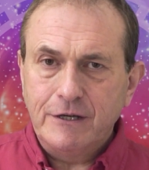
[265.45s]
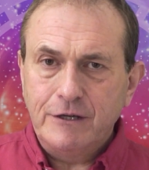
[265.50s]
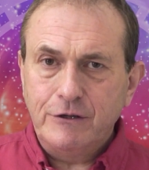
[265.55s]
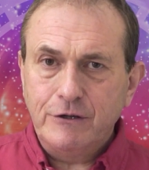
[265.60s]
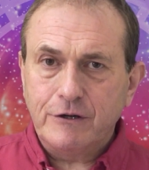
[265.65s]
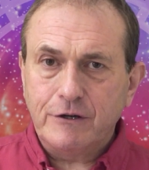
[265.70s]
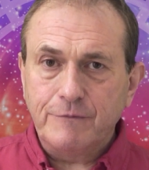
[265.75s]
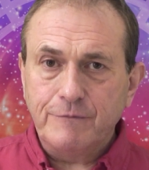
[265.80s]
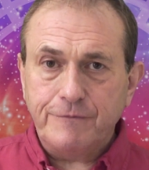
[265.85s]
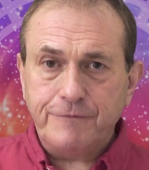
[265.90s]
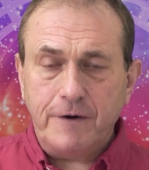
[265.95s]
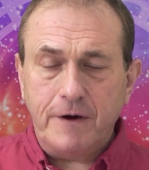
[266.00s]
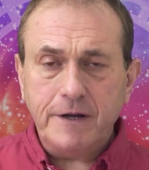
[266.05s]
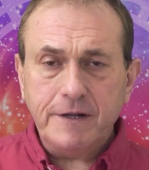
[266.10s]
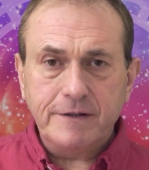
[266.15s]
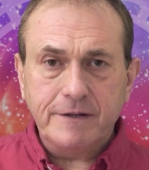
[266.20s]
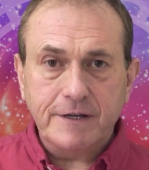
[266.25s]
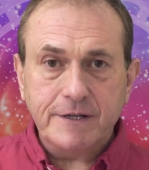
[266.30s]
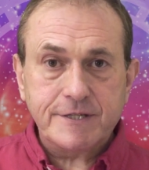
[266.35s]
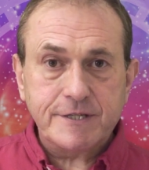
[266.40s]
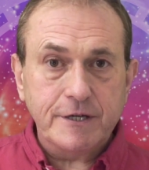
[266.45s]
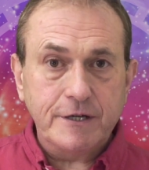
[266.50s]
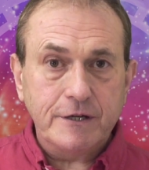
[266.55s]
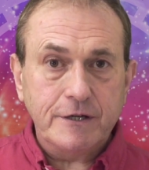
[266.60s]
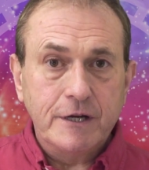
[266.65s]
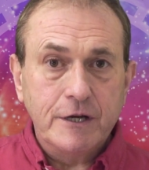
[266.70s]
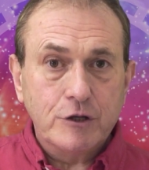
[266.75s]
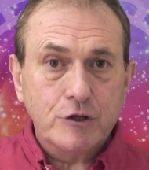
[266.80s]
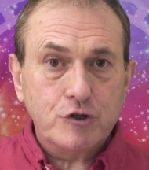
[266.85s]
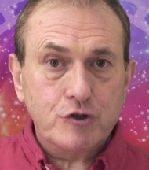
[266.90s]
You can find this at
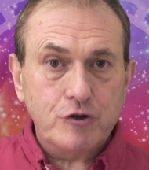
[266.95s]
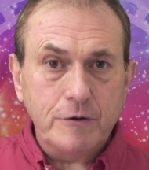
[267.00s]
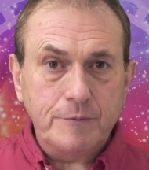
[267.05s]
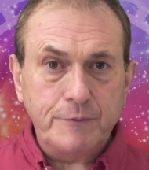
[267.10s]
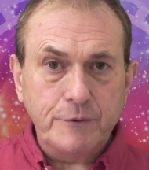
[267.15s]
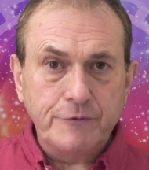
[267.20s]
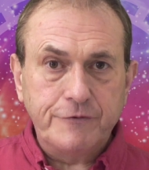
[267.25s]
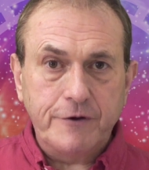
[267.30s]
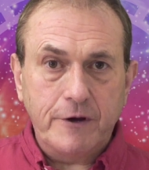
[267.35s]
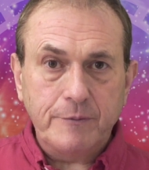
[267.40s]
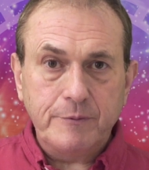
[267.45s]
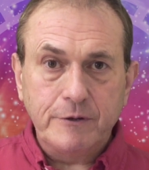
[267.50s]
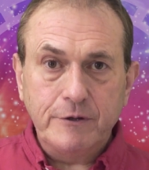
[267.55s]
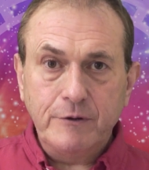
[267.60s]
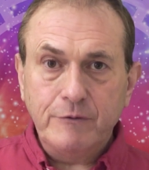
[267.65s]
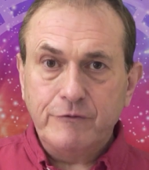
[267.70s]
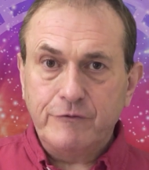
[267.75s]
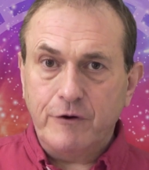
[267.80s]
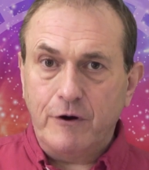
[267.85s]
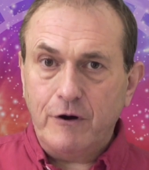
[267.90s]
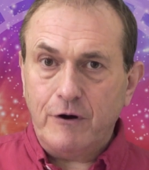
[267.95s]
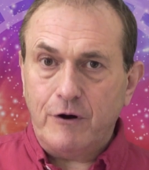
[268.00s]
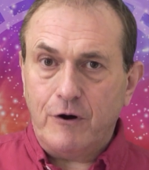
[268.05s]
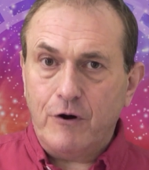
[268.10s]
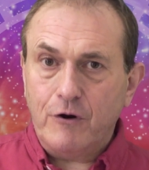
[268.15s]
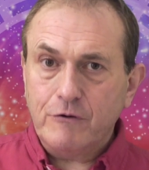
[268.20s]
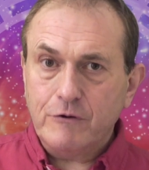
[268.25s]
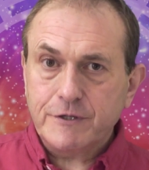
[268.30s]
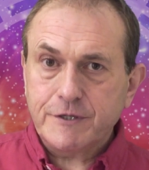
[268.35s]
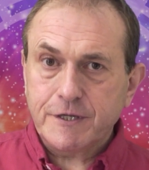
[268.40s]

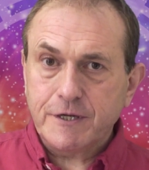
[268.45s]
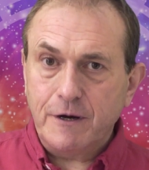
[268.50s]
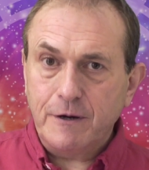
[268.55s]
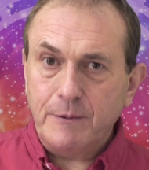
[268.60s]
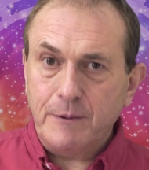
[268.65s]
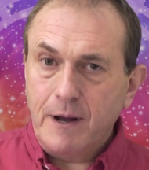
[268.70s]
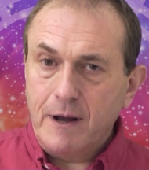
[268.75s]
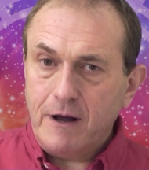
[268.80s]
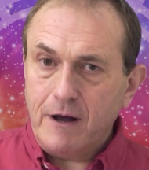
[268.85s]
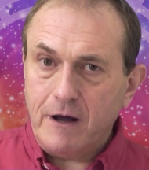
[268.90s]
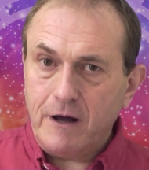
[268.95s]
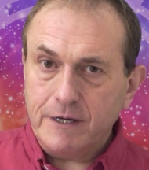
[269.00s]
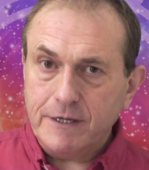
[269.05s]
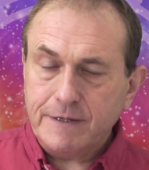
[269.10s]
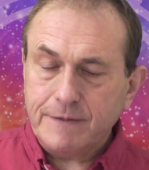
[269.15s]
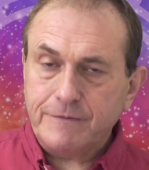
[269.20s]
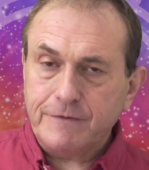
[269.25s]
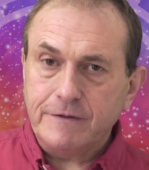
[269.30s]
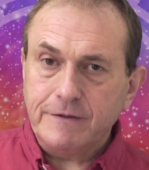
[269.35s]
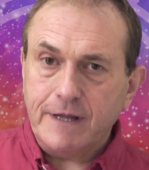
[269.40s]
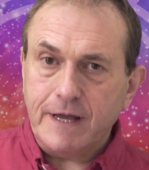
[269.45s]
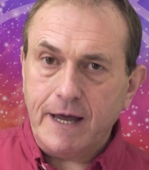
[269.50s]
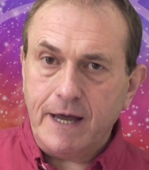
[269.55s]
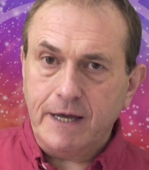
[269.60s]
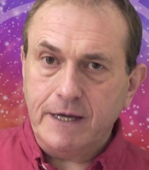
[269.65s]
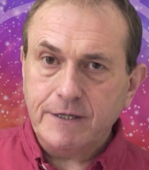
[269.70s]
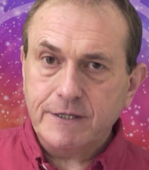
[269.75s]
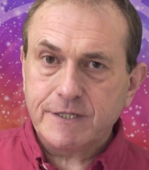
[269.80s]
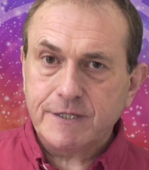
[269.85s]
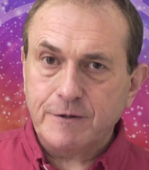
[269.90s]

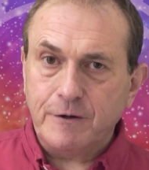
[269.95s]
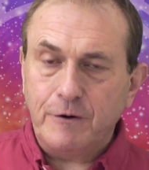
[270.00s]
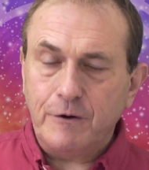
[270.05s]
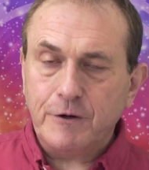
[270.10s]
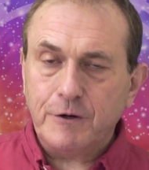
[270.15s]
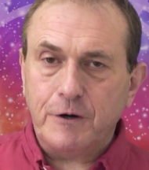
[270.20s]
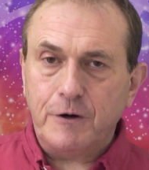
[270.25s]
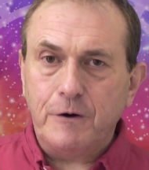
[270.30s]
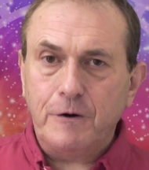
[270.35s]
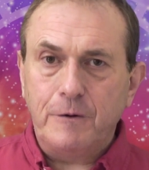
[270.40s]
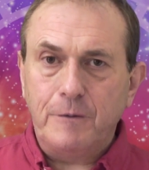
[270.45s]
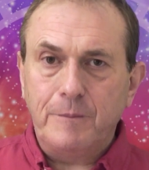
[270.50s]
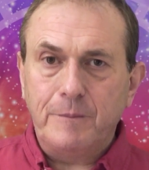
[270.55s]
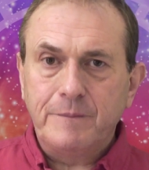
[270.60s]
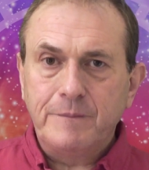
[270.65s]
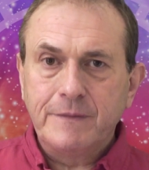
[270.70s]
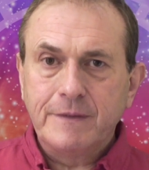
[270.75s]
www.horoscope-ace.com.